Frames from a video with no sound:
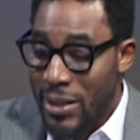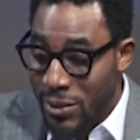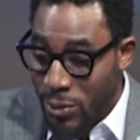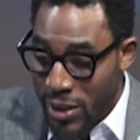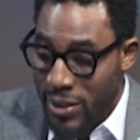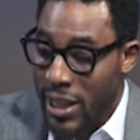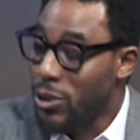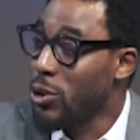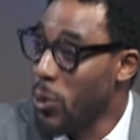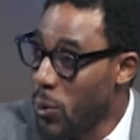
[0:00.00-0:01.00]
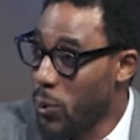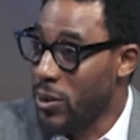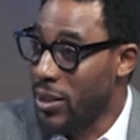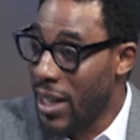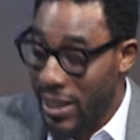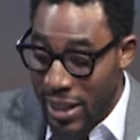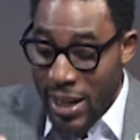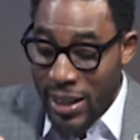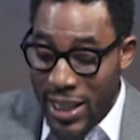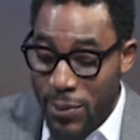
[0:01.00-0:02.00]
research shows that
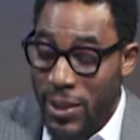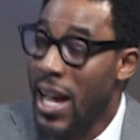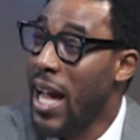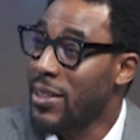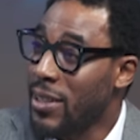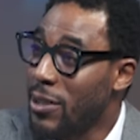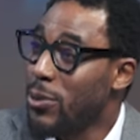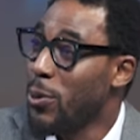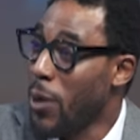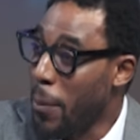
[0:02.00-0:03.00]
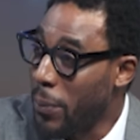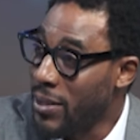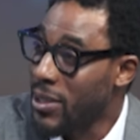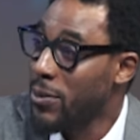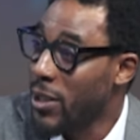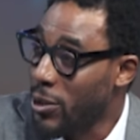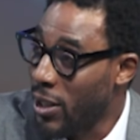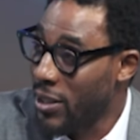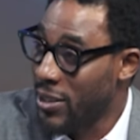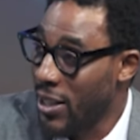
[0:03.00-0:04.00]
giving access to comprehensive
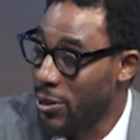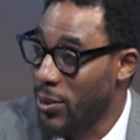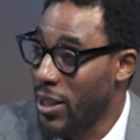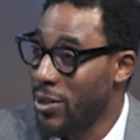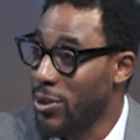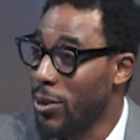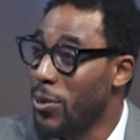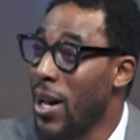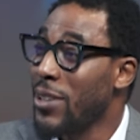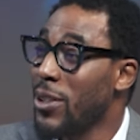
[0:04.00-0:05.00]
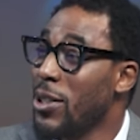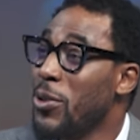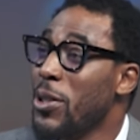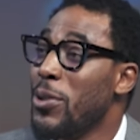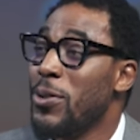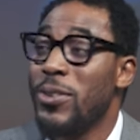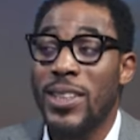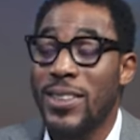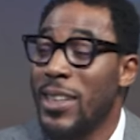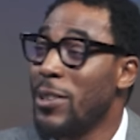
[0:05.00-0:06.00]
sexuality education actually reduces
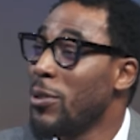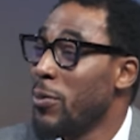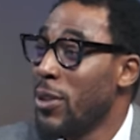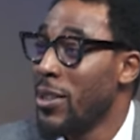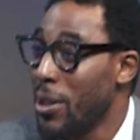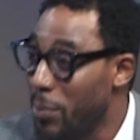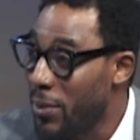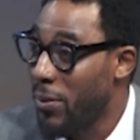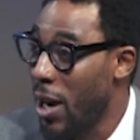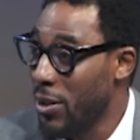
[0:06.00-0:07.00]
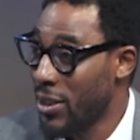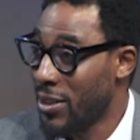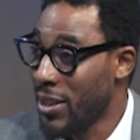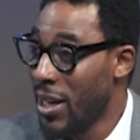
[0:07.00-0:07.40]
incidences of gender-based violence,